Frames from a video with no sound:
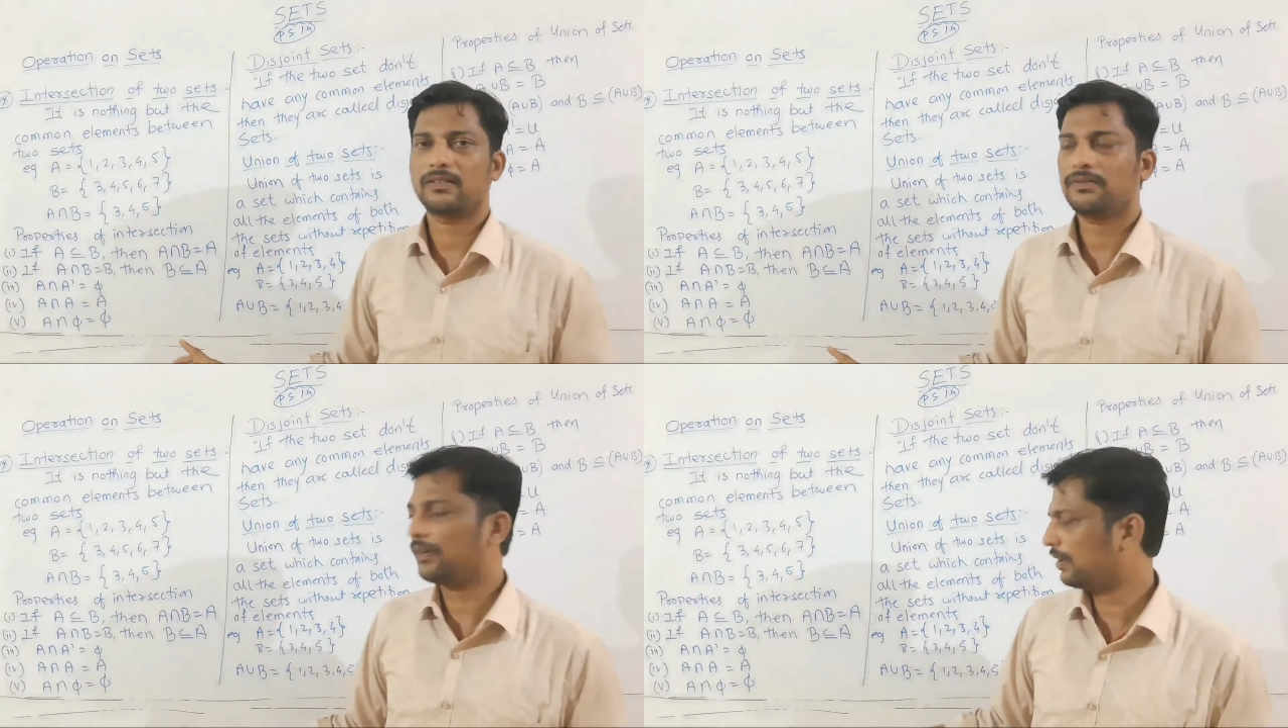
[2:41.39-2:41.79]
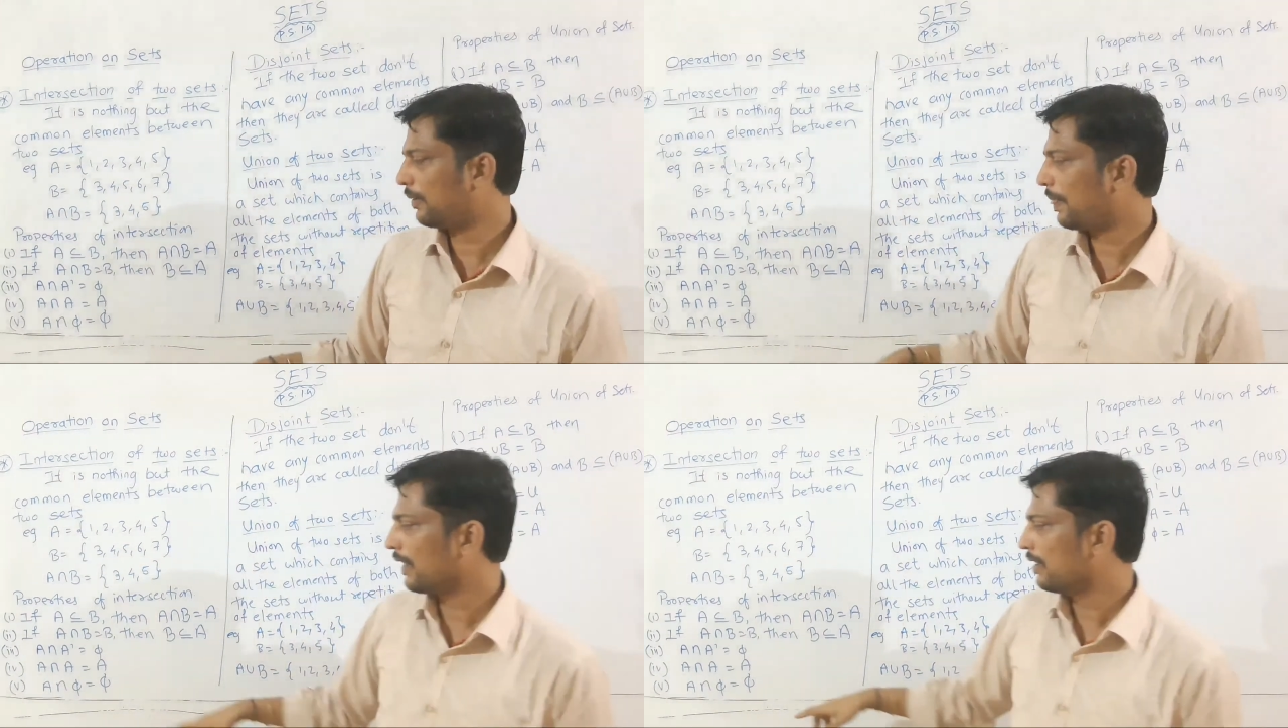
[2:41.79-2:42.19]

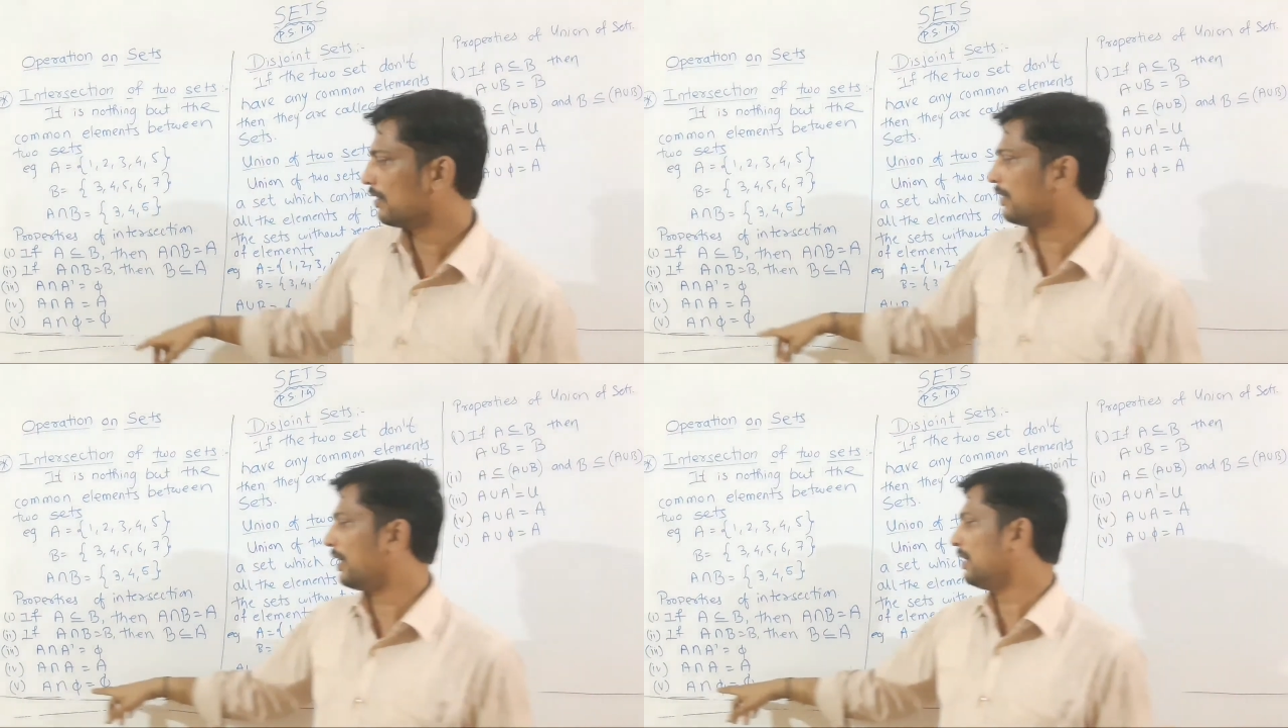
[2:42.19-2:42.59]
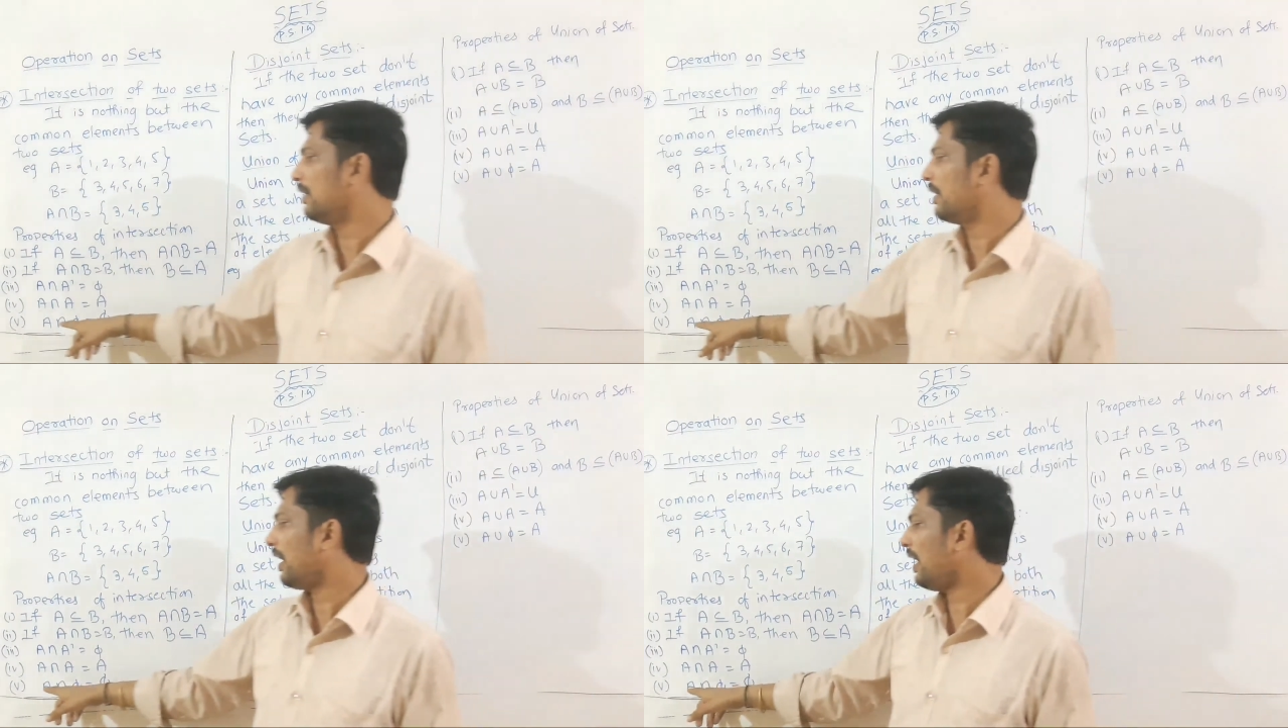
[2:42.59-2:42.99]
Fine.
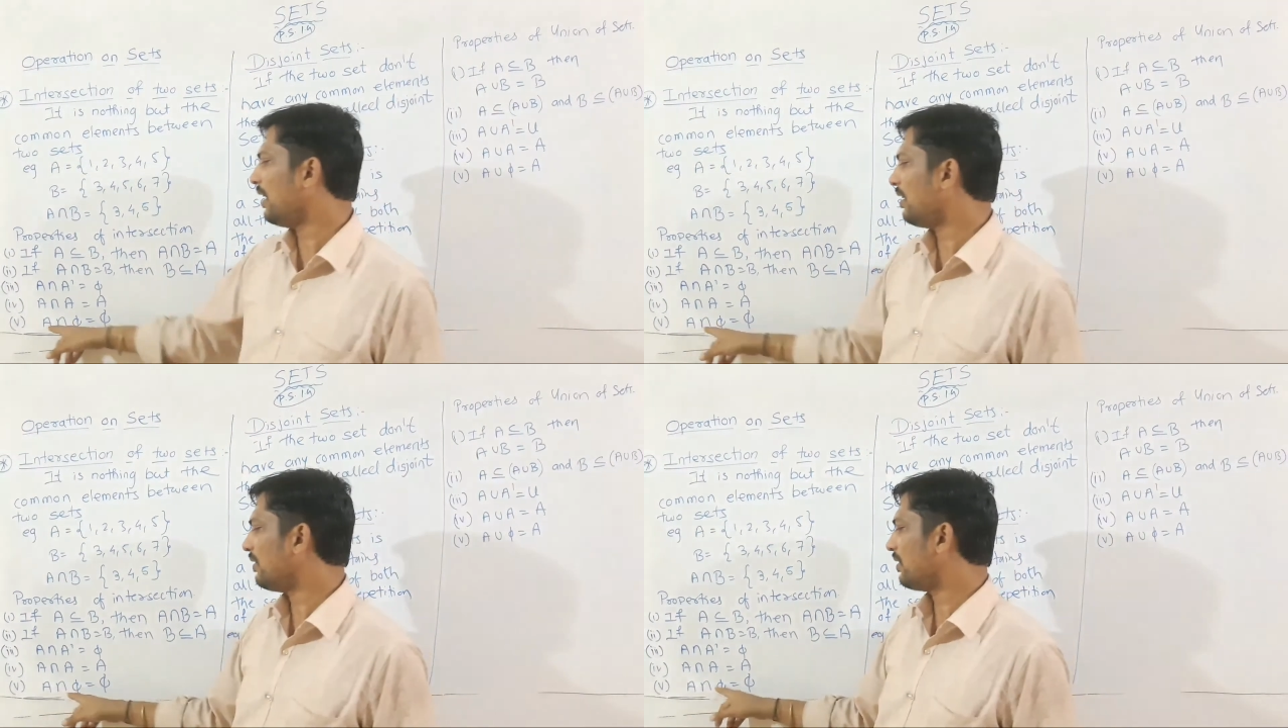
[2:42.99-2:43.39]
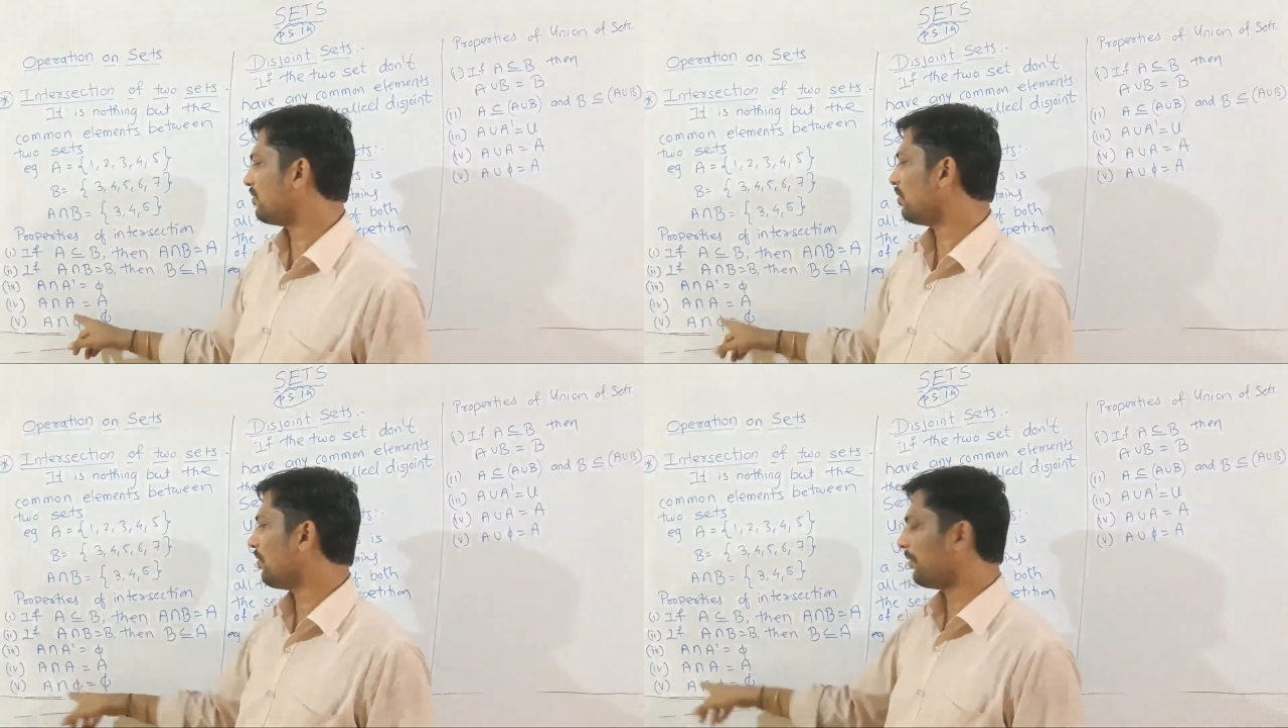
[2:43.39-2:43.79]
Then A
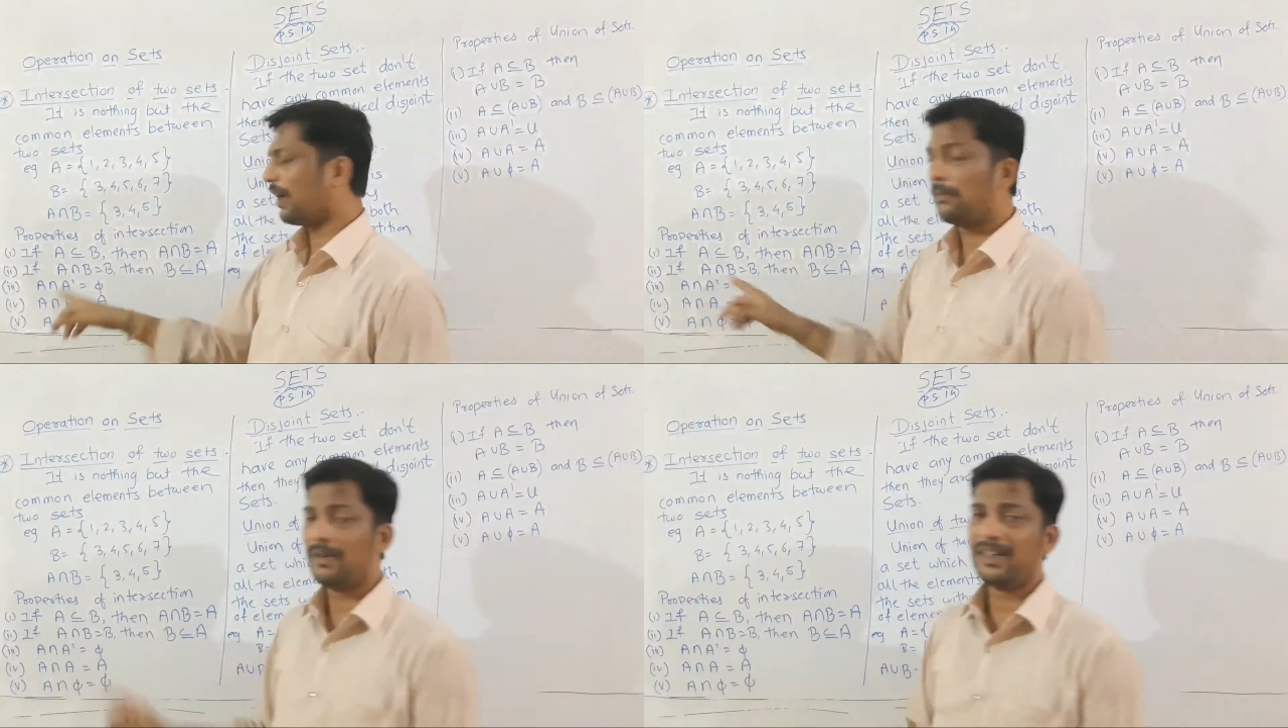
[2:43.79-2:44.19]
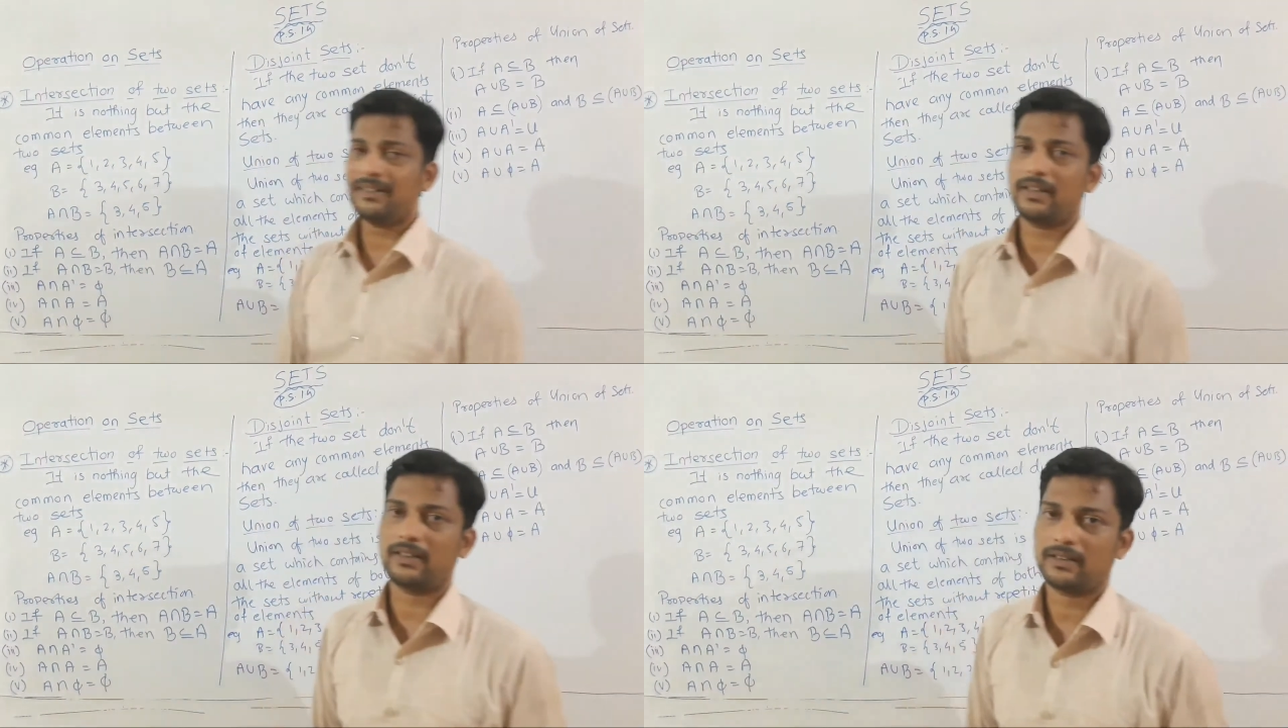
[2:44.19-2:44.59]
intersection of empty
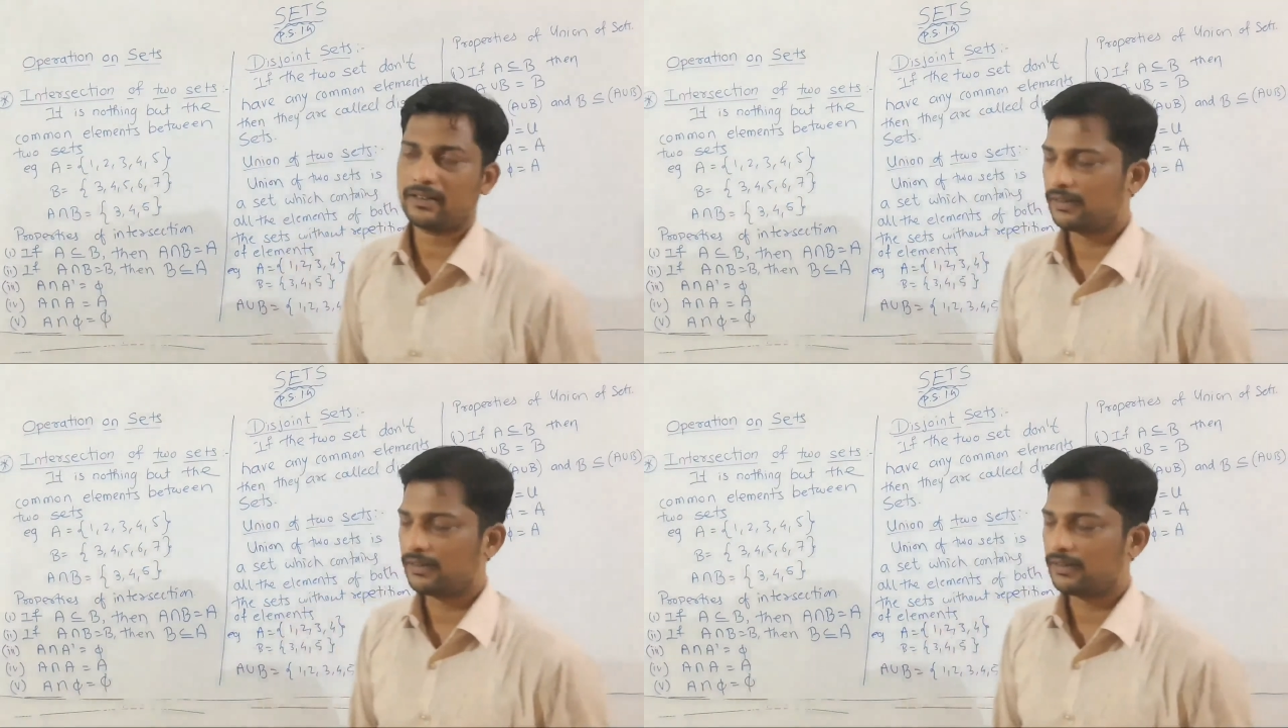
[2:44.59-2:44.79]
set